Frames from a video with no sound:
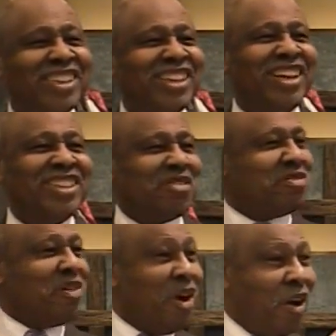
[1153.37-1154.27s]
Doesn't
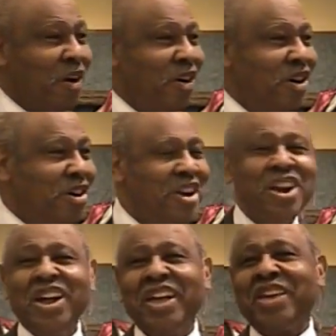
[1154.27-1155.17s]
grow.
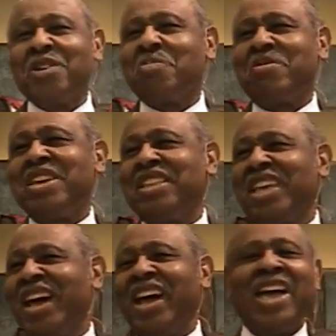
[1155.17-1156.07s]
It'll be
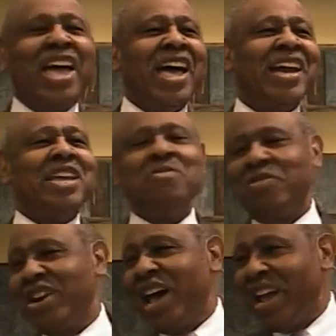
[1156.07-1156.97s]
there ad
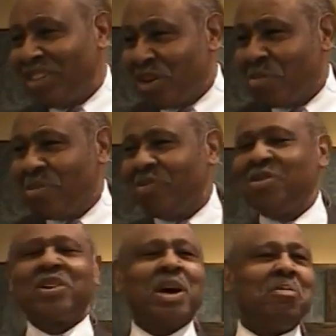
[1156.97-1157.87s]
infinitum if
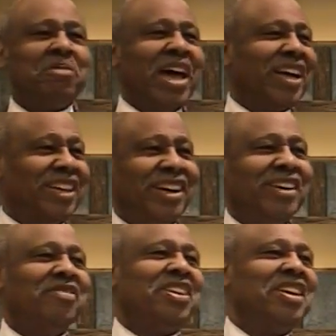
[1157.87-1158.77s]
you come back a
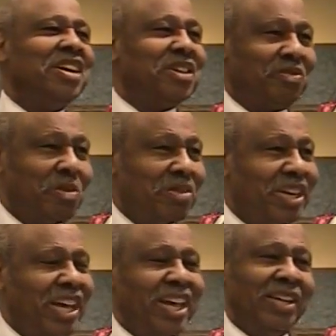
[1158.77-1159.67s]
hundred years from
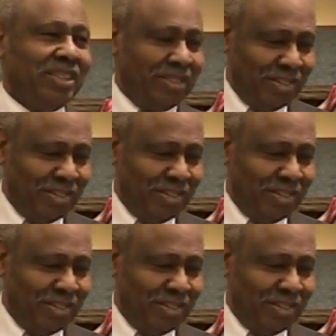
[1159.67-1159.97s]
today.